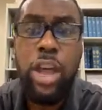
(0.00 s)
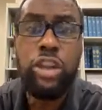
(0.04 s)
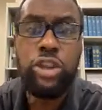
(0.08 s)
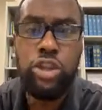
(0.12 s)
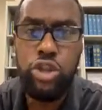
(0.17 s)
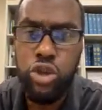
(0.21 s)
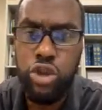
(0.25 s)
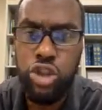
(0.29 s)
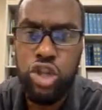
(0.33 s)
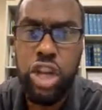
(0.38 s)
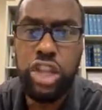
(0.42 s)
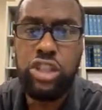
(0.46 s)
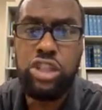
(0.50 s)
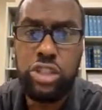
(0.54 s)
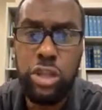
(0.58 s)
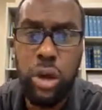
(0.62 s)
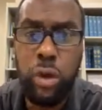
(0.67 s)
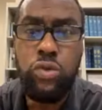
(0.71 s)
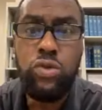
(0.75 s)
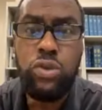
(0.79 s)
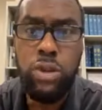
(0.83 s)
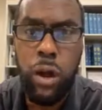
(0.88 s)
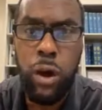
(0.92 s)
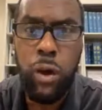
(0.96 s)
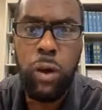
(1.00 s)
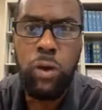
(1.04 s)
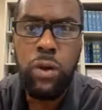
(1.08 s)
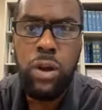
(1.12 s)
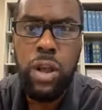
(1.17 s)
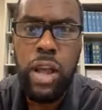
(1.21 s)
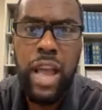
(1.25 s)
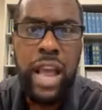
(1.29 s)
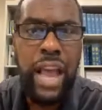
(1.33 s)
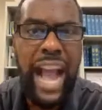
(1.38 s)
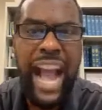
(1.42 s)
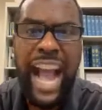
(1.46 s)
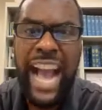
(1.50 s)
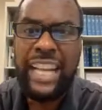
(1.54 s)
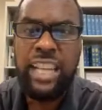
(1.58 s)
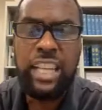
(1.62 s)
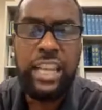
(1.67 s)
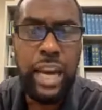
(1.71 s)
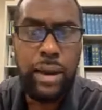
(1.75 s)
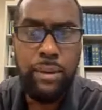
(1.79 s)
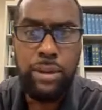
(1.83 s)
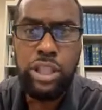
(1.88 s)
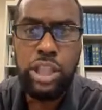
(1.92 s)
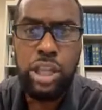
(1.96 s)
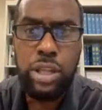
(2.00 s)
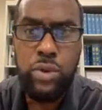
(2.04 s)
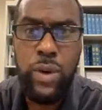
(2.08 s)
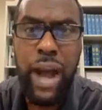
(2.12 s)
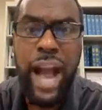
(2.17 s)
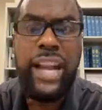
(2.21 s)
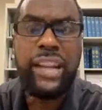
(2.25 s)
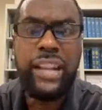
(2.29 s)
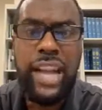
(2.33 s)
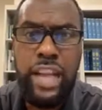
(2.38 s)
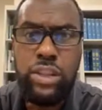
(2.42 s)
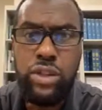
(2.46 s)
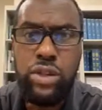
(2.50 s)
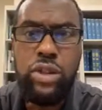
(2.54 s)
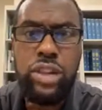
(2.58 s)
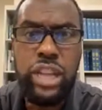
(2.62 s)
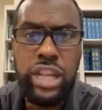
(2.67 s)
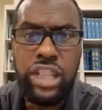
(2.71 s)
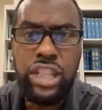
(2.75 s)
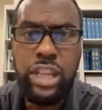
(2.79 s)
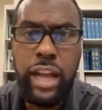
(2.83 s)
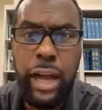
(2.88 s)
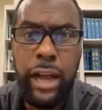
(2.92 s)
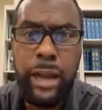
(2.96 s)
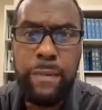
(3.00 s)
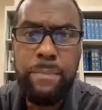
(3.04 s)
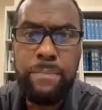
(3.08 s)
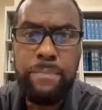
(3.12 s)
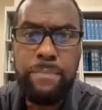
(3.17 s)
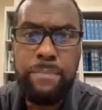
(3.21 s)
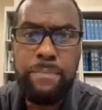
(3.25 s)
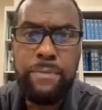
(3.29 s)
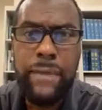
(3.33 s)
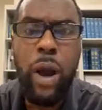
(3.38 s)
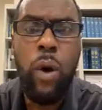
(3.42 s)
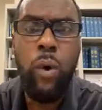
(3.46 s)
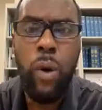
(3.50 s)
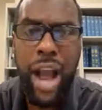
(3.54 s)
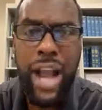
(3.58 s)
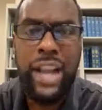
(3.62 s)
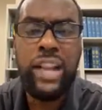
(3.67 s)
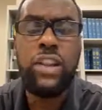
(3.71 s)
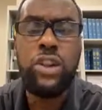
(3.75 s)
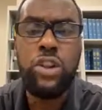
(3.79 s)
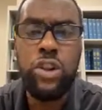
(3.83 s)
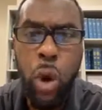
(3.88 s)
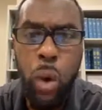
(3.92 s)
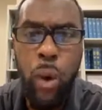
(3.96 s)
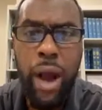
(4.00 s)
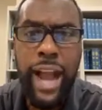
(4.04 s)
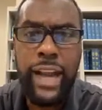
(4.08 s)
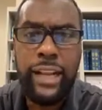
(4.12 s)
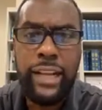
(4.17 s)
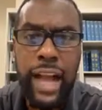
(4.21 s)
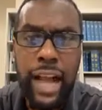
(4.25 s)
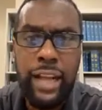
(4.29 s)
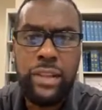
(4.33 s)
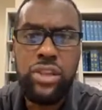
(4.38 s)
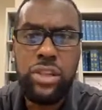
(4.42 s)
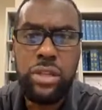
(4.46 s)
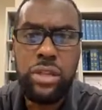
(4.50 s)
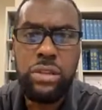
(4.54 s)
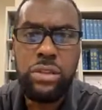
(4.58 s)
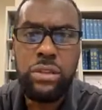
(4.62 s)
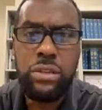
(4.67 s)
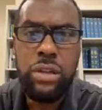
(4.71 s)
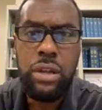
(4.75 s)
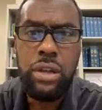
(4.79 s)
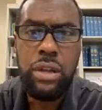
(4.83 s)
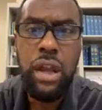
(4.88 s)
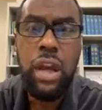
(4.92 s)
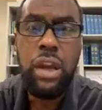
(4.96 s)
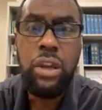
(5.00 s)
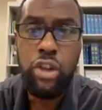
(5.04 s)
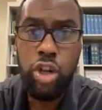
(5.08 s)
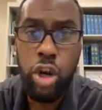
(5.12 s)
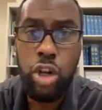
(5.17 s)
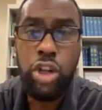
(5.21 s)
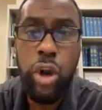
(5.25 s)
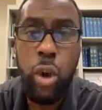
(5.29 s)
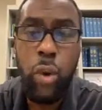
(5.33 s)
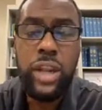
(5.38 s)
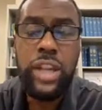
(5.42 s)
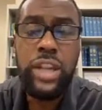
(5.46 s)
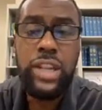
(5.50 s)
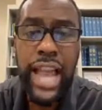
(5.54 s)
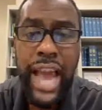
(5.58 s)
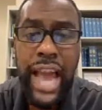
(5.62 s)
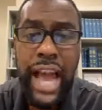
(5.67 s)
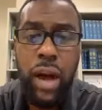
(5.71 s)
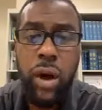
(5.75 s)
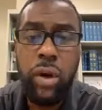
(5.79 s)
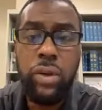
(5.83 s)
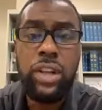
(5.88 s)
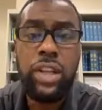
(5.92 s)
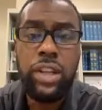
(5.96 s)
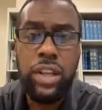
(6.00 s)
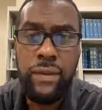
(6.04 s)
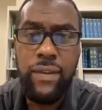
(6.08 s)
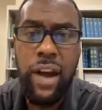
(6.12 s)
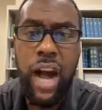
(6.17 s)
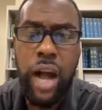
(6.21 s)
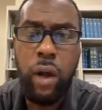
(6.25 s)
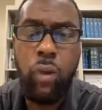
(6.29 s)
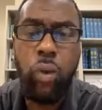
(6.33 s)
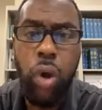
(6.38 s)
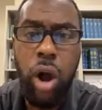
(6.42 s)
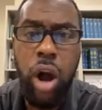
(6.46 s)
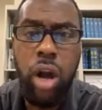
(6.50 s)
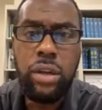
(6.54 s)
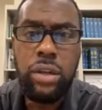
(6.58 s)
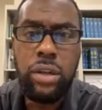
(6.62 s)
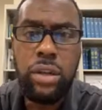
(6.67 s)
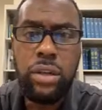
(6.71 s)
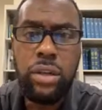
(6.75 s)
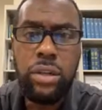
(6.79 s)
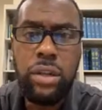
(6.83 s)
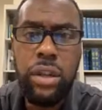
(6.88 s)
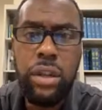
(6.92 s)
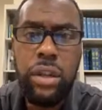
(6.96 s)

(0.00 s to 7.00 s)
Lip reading: You just don't know. I guarantee you, I got you this time. Oh, I know I got you. You're going down, Yvonne Walker.